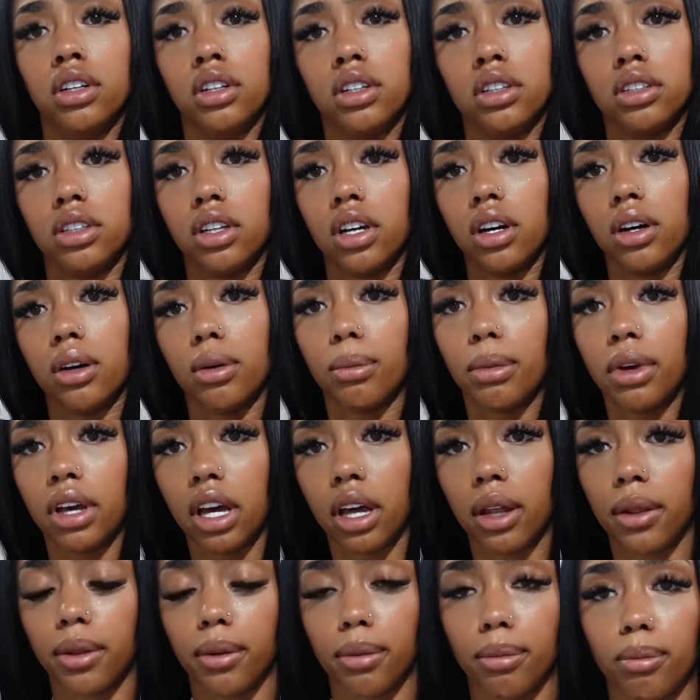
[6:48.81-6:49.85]
to help me
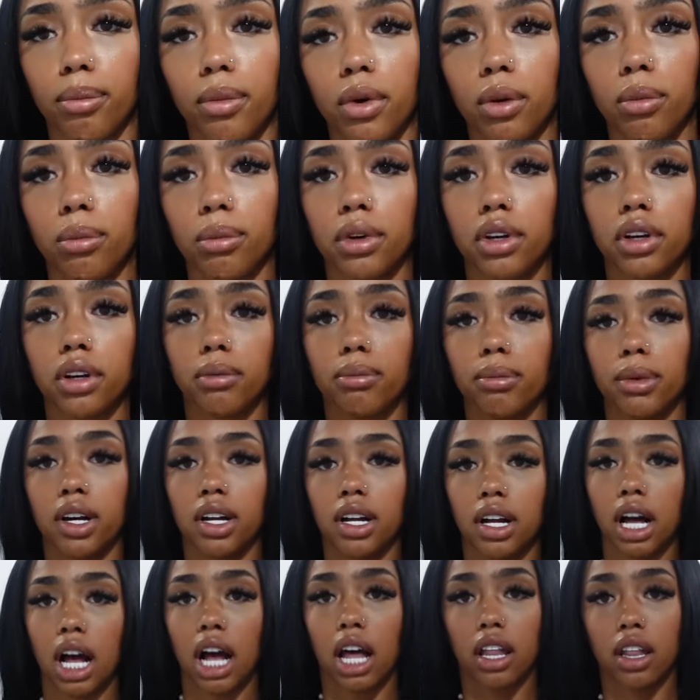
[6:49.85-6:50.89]
at the moment.
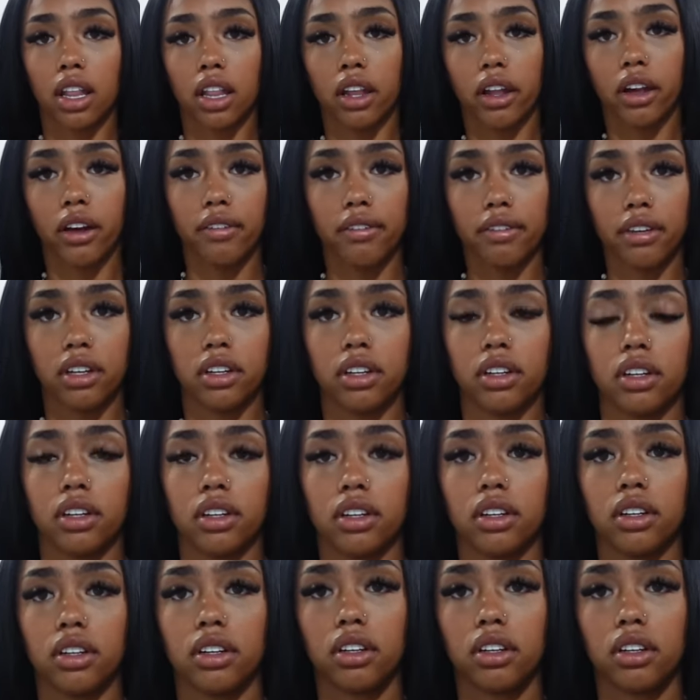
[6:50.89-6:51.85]
But I love it.